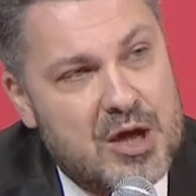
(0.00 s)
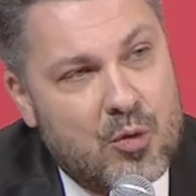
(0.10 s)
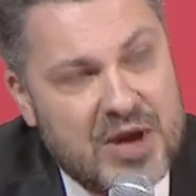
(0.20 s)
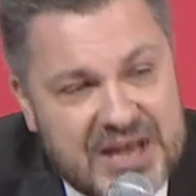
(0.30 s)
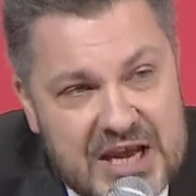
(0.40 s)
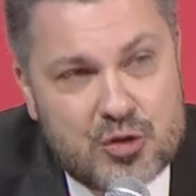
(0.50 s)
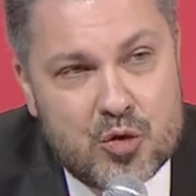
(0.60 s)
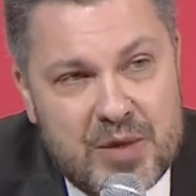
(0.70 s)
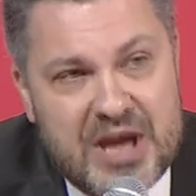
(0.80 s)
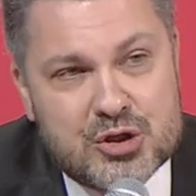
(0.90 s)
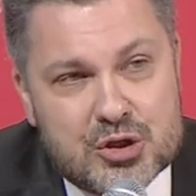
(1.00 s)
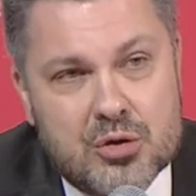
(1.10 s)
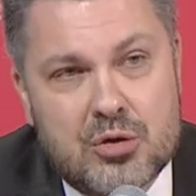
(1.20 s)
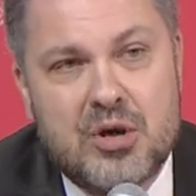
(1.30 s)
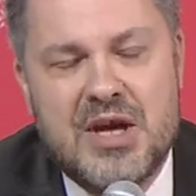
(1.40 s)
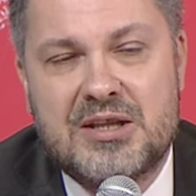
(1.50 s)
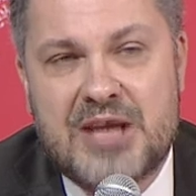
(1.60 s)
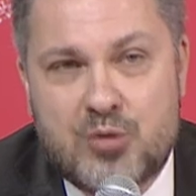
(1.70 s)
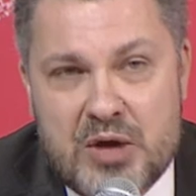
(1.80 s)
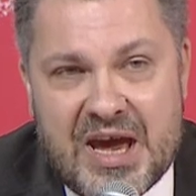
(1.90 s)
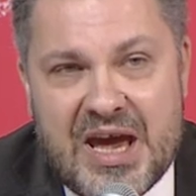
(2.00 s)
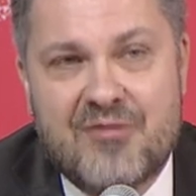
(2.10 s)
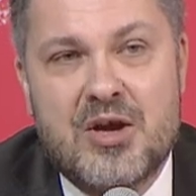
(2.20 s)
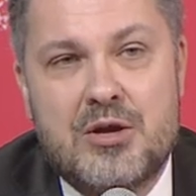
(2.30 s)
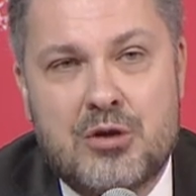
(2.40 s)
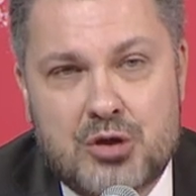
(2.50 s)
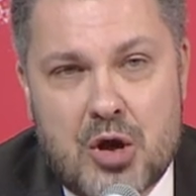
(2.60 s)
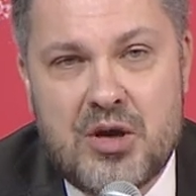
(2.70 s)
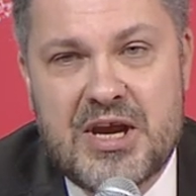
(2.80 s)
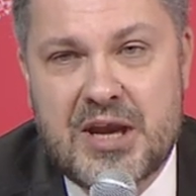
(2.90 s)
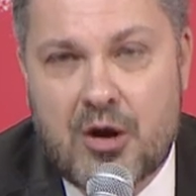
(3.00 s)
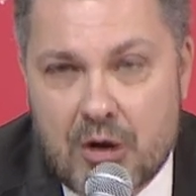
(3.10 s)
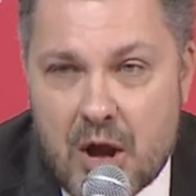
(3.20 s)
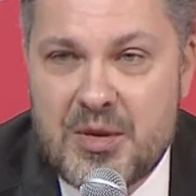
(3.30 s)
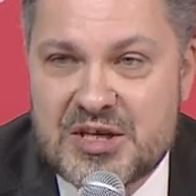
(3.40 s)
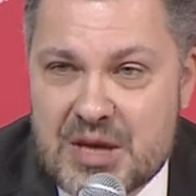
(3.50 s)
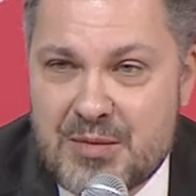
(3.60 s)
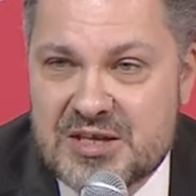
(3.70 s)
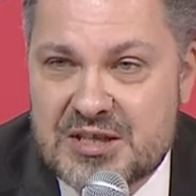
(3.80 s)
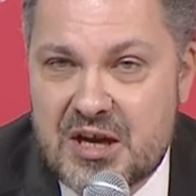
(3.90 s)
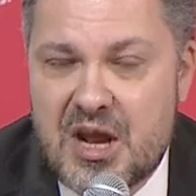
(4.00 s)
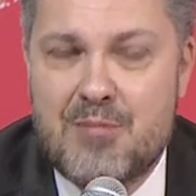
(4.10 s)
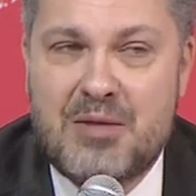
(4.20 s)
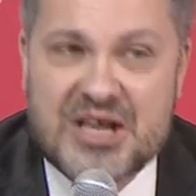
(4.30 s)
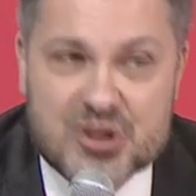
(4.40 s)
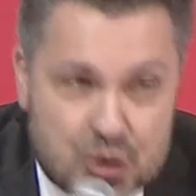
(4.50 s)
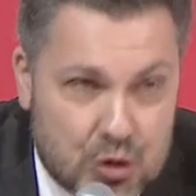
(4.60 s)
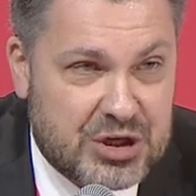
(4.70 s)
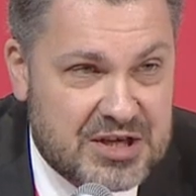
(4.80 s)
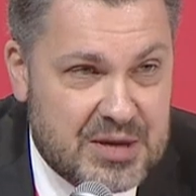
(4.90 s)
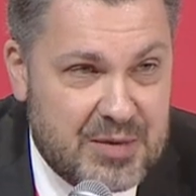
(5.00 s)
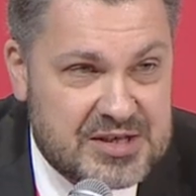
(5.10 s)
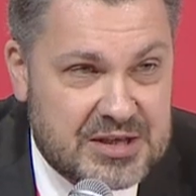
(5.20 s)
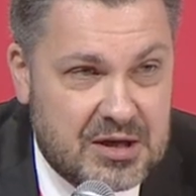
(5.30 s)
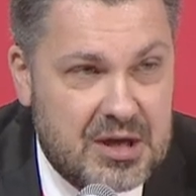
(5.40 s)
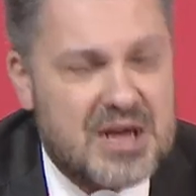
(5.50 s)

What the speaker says: we need to make sure that we have not only an economic semester, but a social semester.